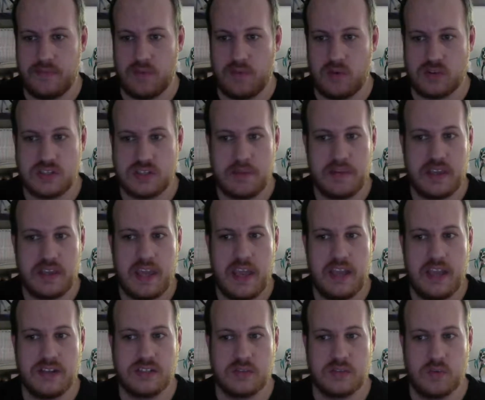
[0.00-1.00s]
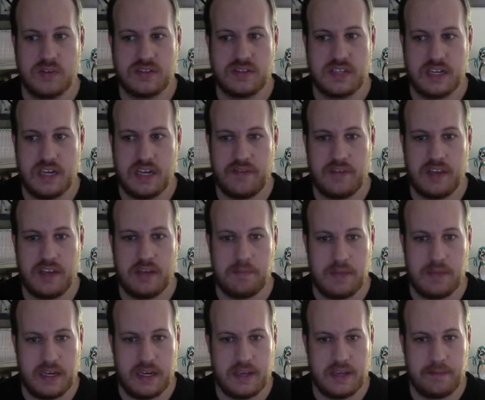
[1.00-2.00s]
or some occasion with significant
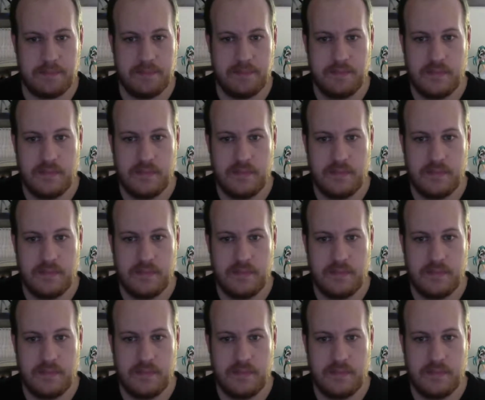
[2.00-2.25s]
meaning.